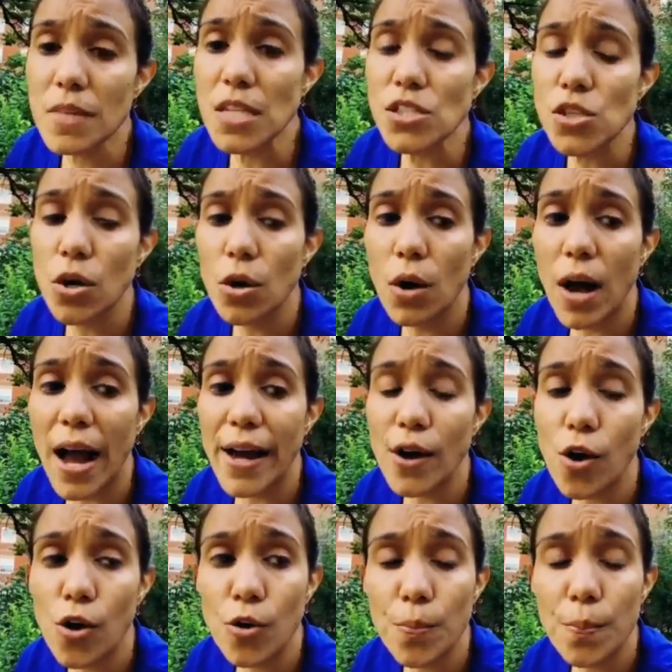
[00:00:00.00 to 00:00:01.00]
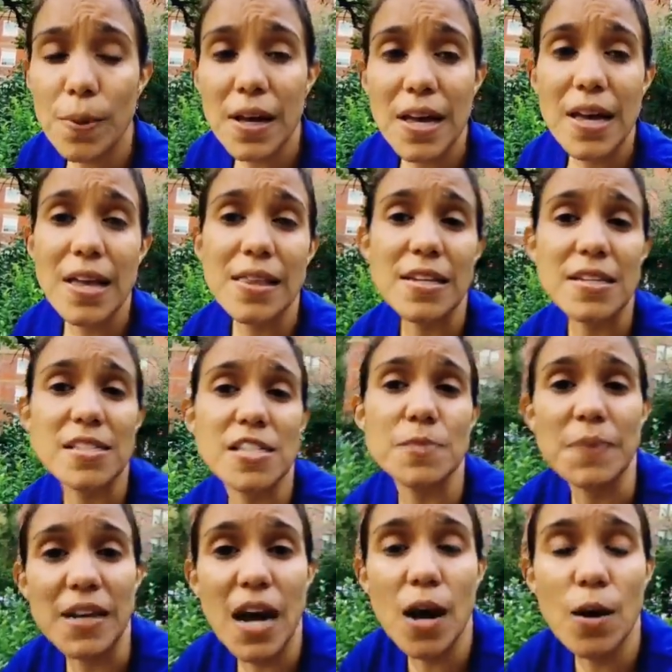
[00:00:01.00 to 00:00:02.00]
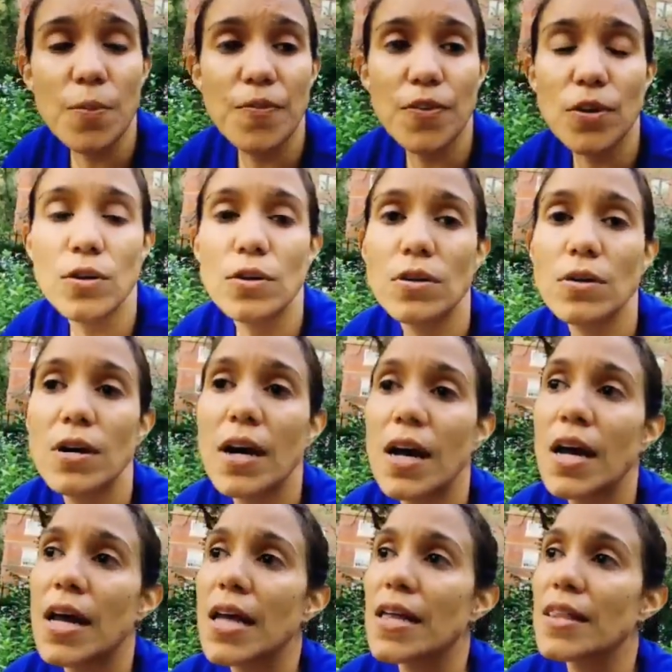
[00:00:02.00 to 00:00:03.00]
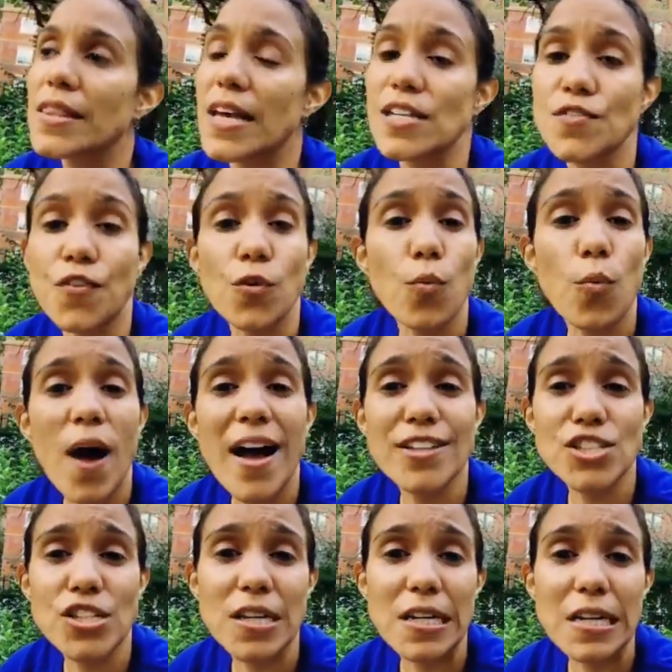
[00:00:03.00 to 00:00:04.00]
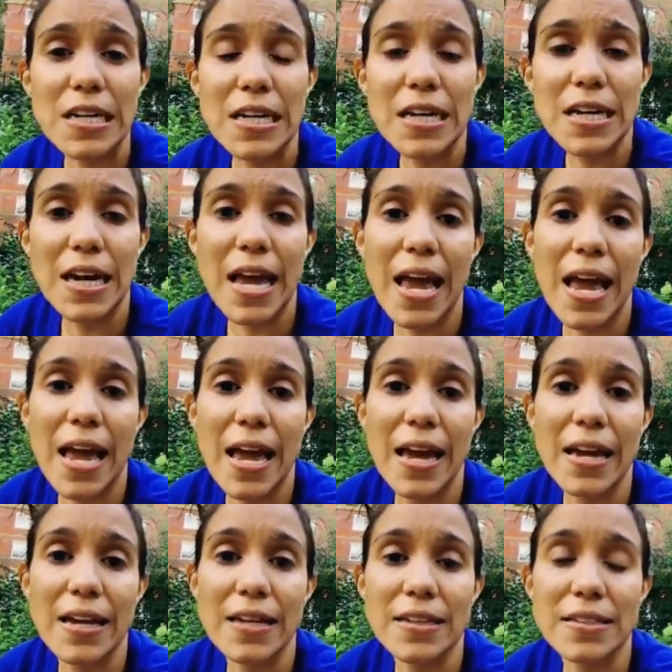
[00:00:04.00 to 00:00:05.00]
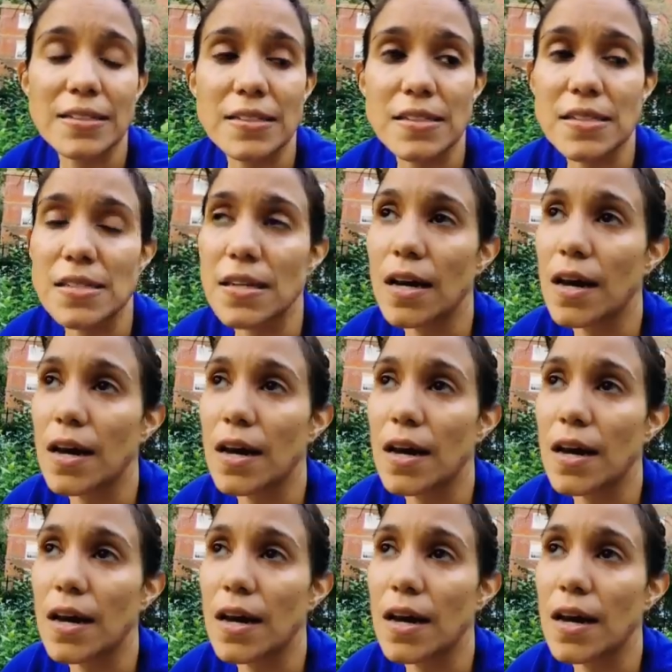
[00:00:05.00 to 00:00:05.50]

So I hope this has been helpful. Thanks for watching, and